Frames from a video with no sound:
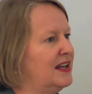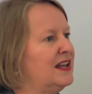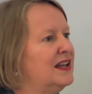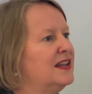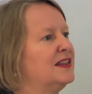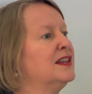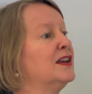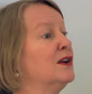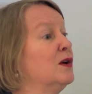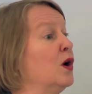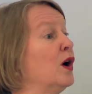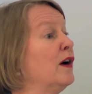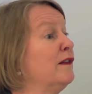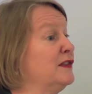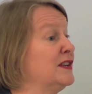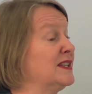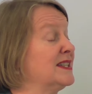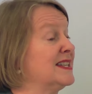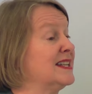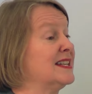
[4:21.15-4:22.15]
in their
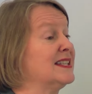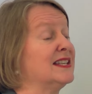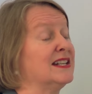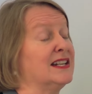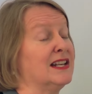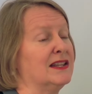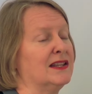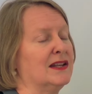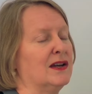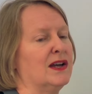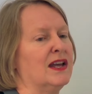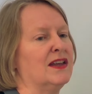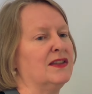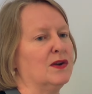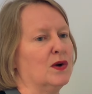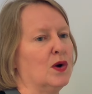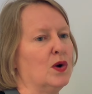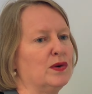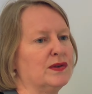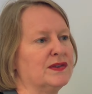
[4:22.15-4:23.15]
offices and in
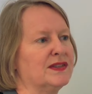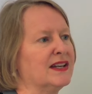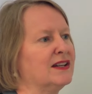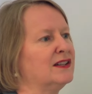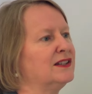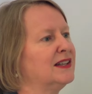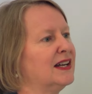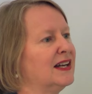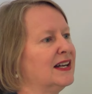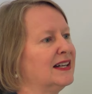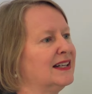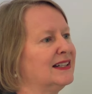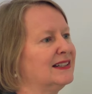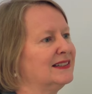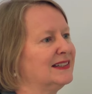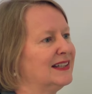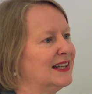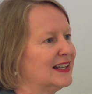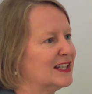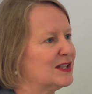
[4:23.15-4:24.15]
their wholesale